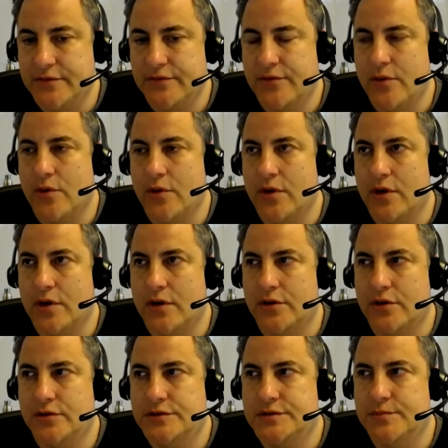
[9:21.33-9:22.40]
for
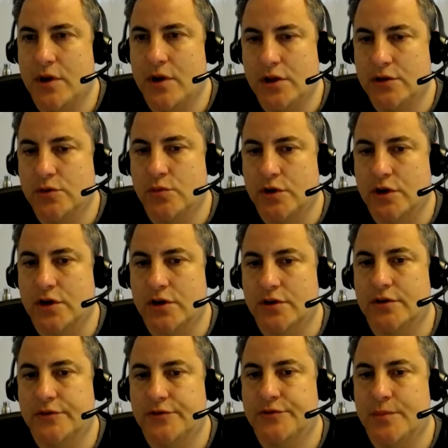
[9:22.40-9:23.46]
smaller
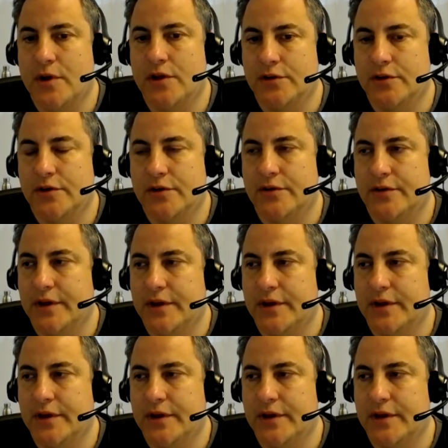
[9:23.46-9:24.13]
workers, smaller